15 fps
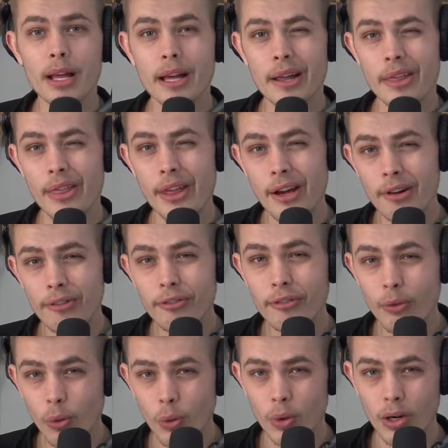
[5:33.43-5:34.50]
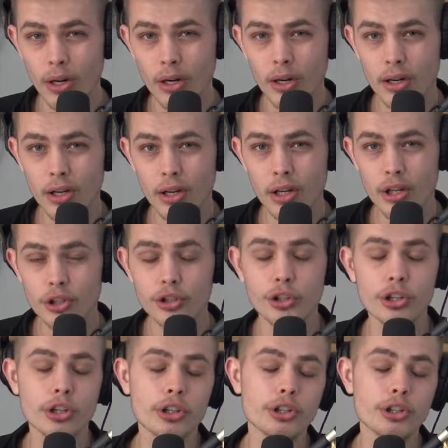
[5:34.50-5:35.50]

Therefore, you're,